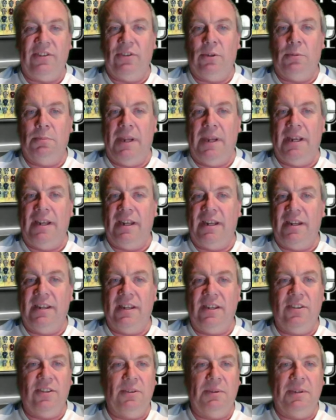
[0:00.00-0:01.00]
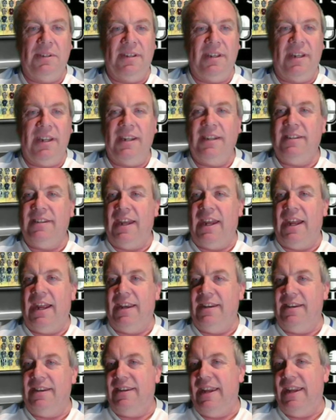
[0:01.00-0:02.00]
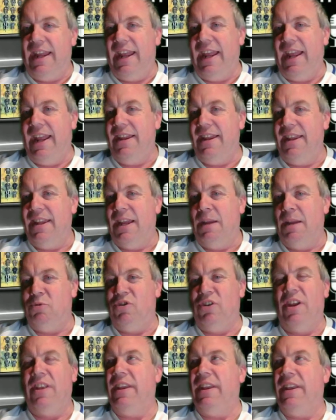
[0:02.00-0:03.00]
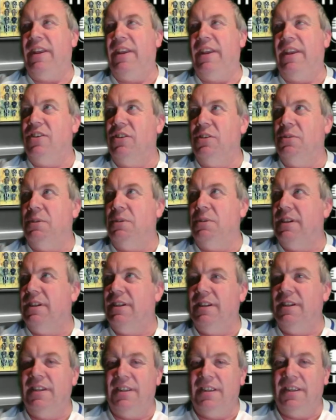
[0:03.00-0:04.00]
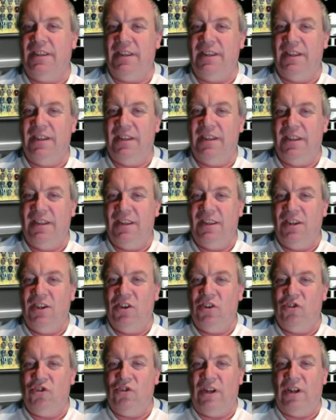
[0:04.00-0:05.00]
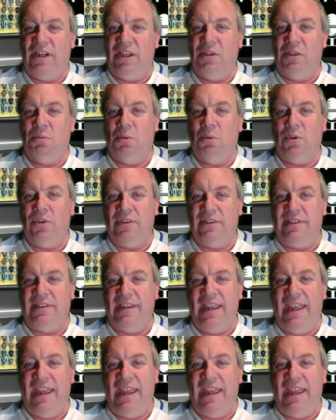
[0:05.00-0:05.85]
hope England can do it tonight, and I'm sure they can do it. Surely they won't